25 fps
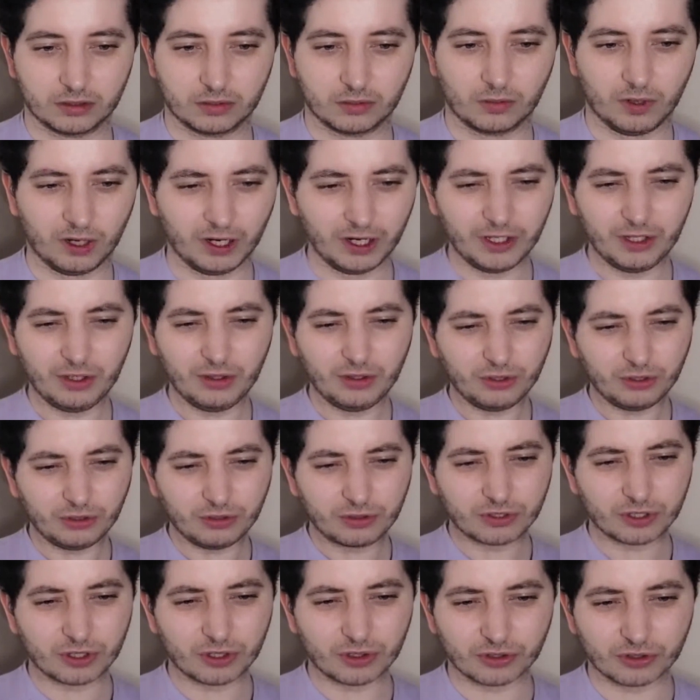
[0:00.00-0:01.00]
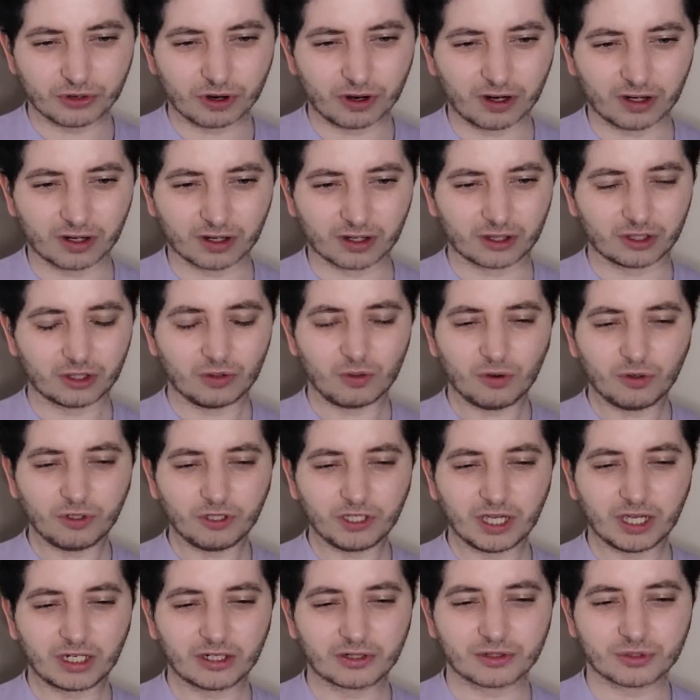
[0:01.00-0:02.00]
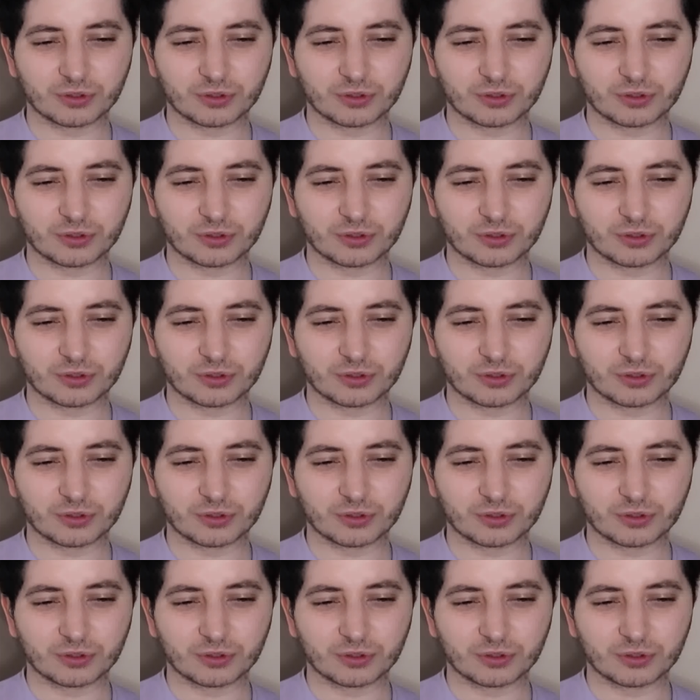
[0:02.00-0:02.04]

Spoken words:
Why are you so drunk? You only had a